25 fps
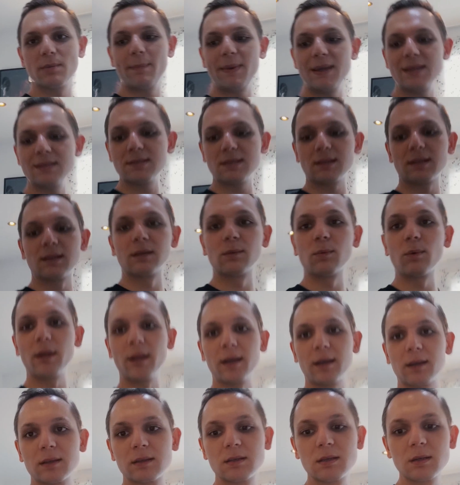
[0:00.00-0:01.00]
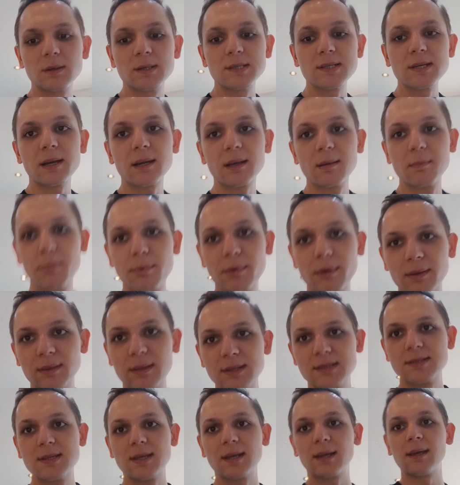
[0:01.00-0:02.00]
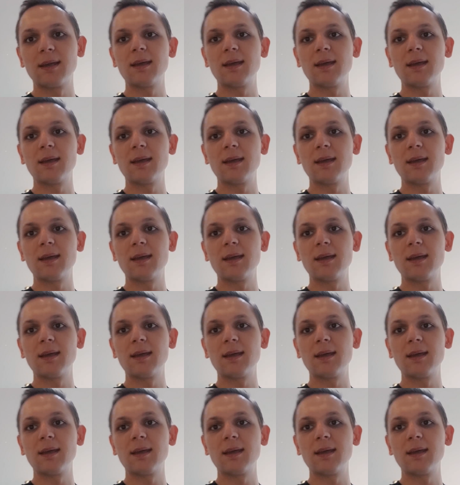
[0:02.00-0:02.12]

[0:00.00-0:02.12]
basically what I could do is I could put this thing